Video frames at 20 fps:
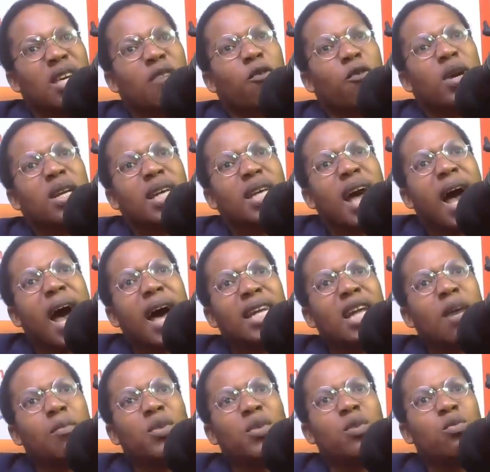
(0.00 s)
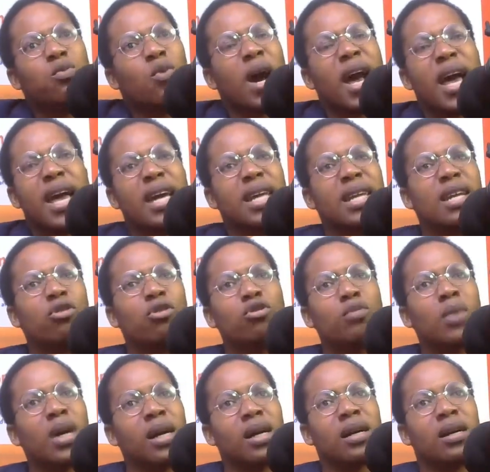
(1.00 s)
If or they are other people, are a
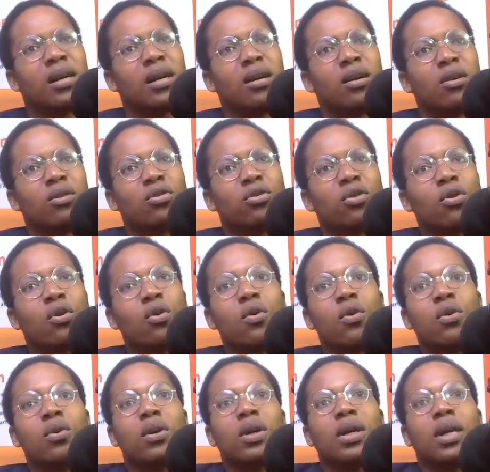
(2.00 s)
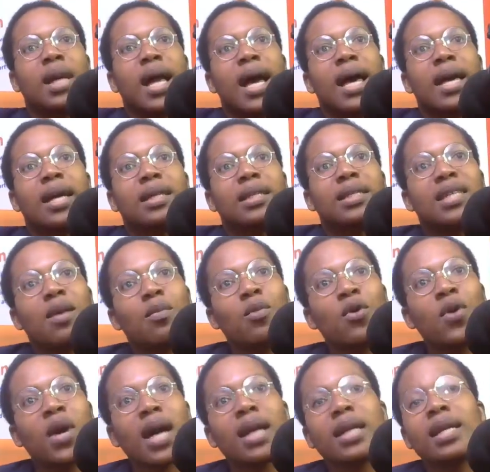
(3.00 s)
juma. So, like, the
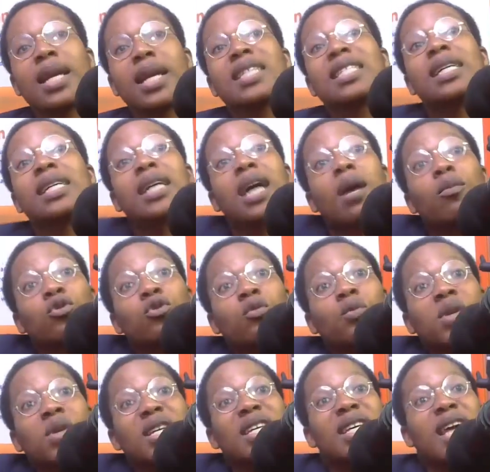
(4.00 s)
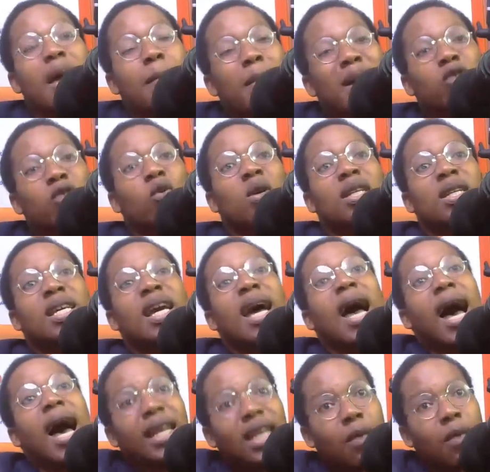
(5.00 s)
amo kind of doesn't come to play. A bus what they are
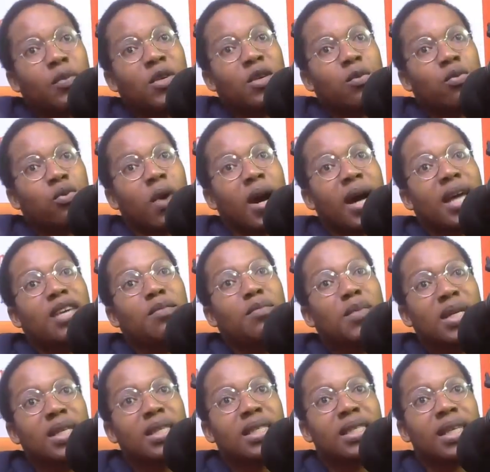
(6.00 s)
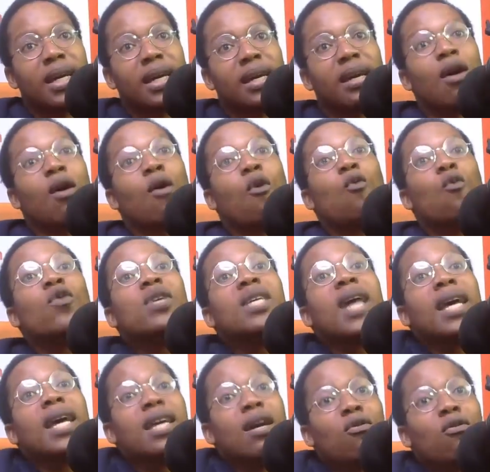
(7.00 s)
other people. It means say,
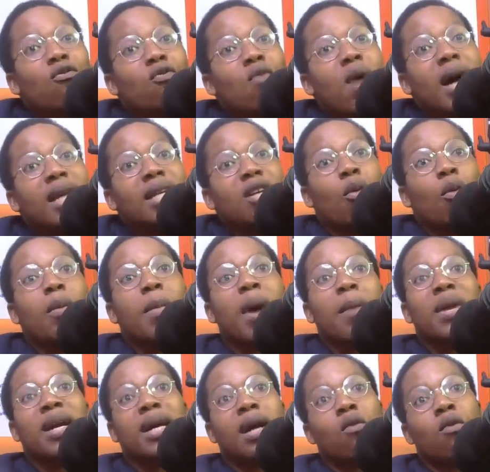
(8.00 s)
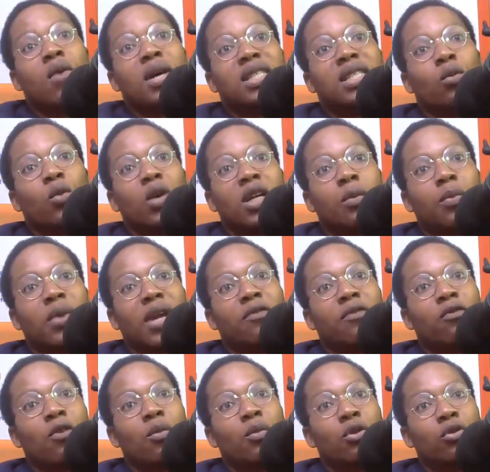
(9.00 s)
unya yen kwa di obeba become one on the
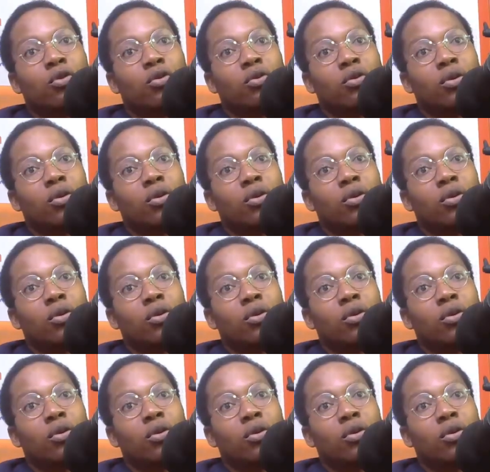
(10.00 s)
platform, no so.